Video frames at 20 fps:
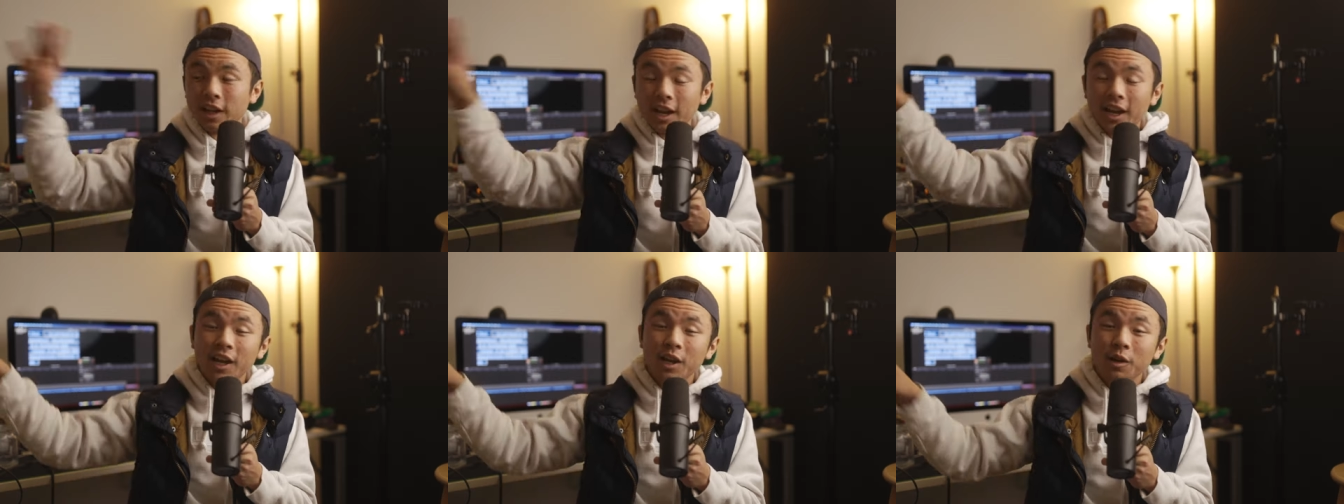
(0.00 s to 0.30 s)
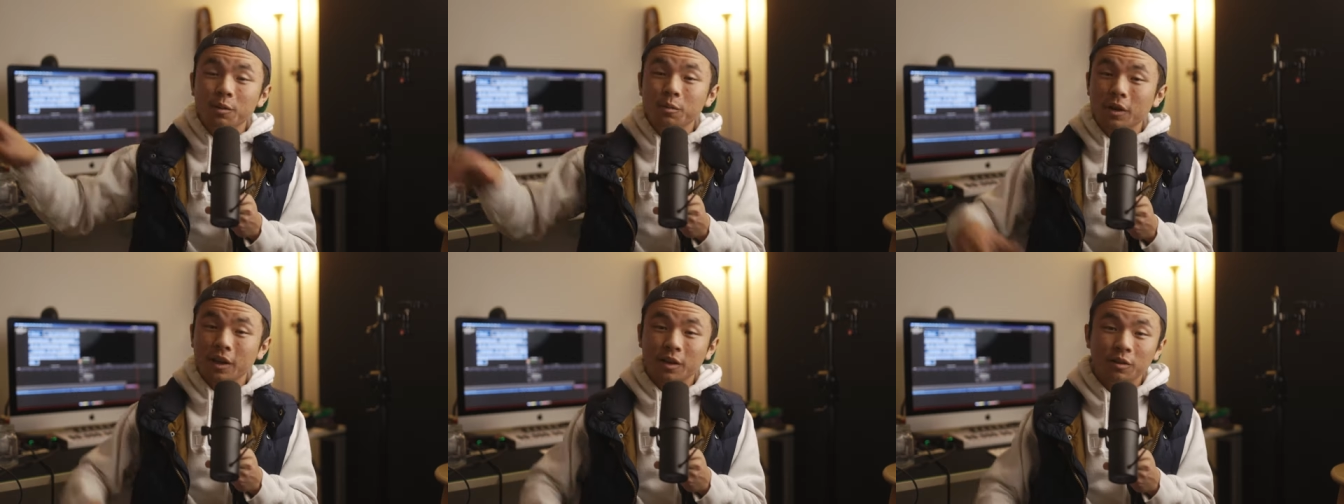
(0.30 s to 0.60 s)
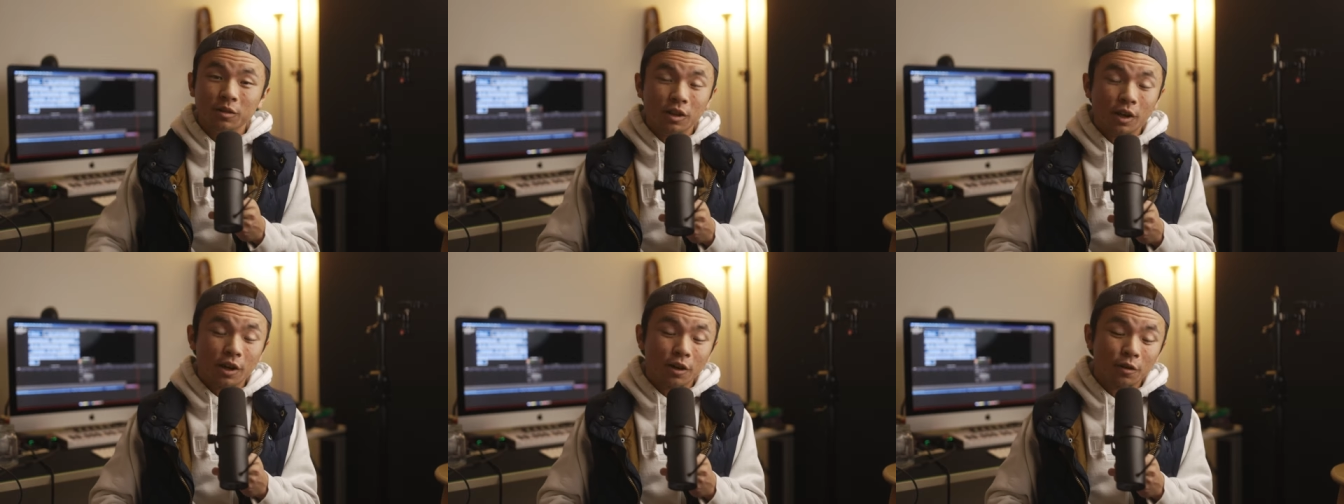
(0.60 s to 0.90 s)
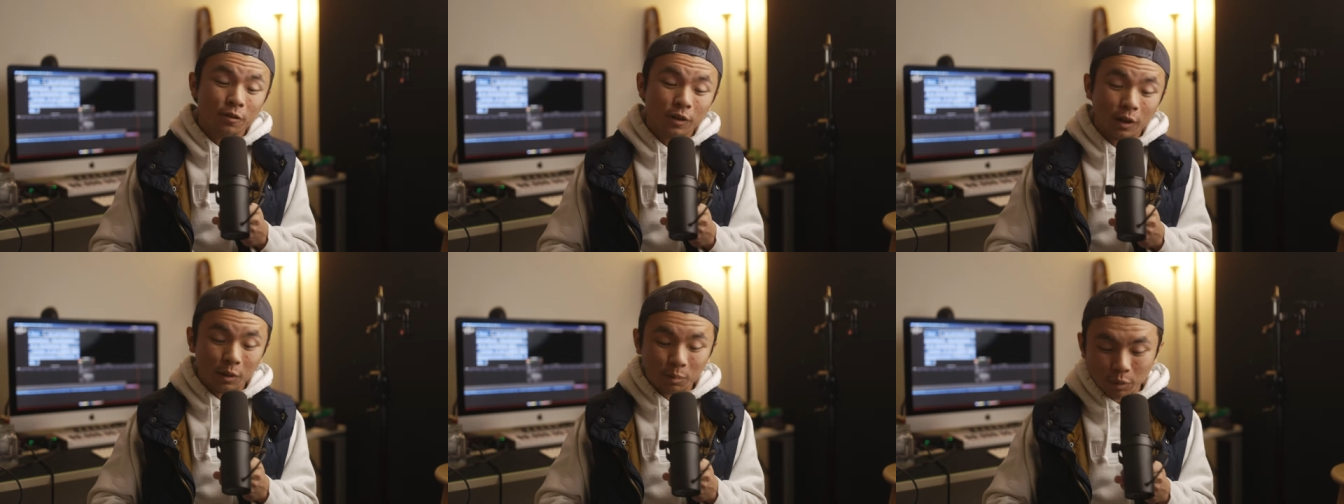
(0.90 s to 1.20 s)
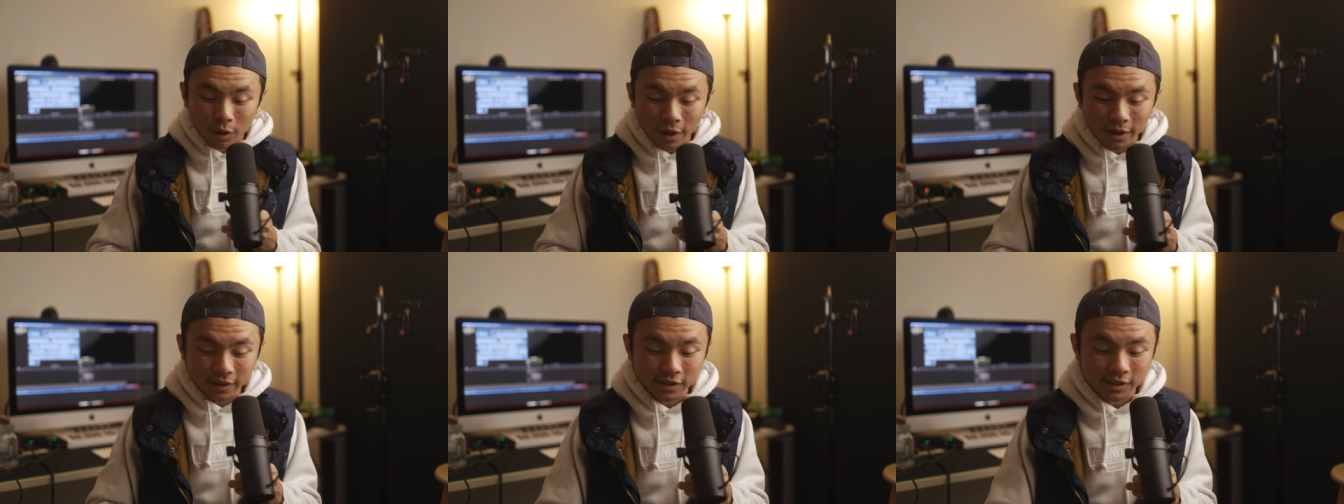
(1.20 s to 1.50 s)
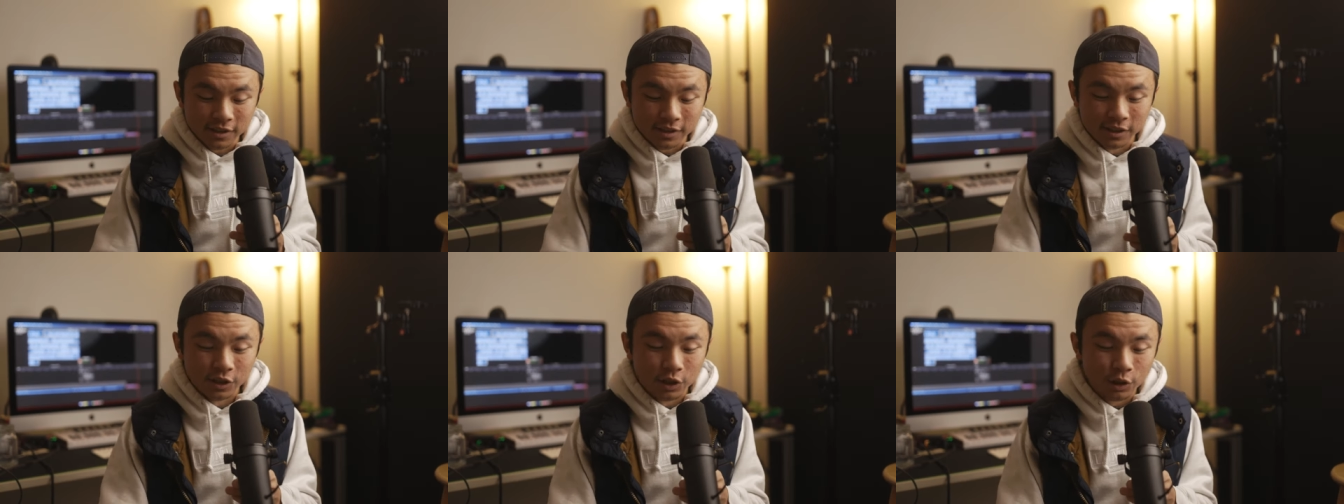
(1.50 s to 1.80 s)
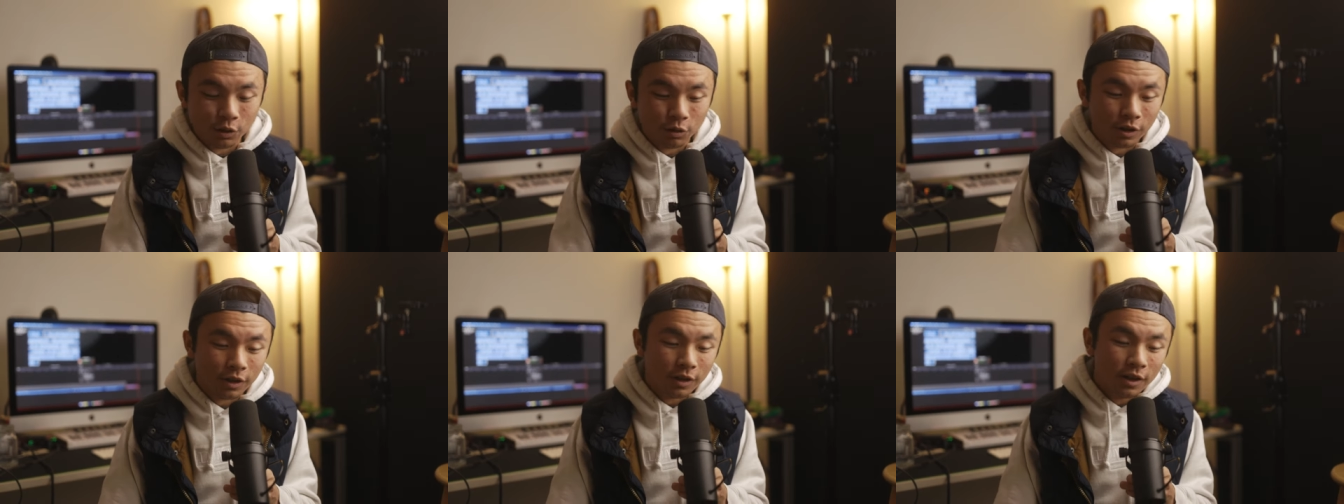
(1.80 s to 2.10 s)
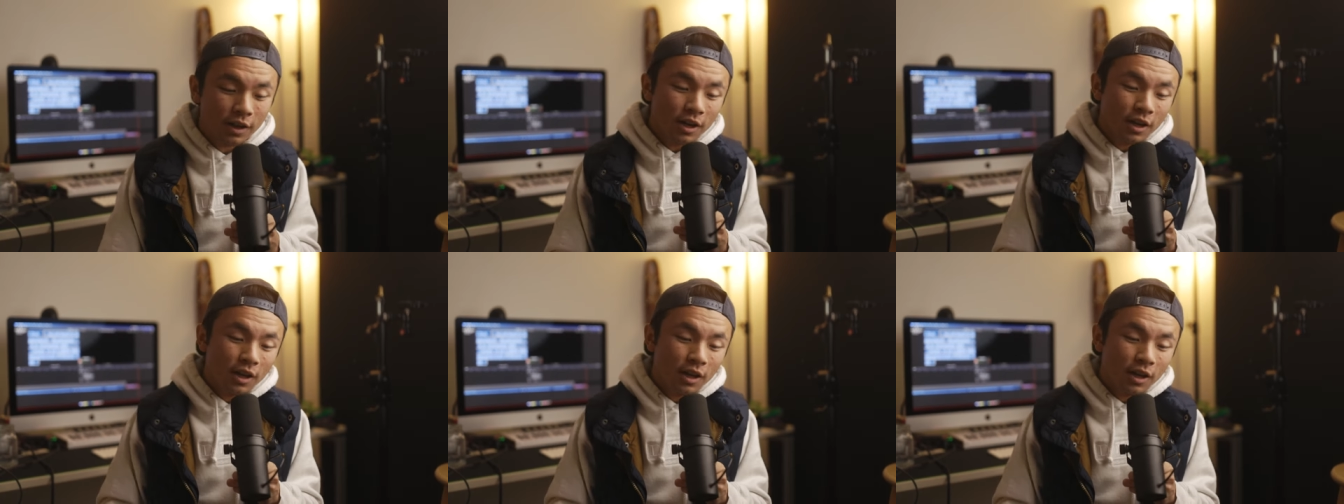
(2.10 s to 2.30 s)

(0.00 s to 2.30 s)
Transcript: game and a lot of like practice to do it,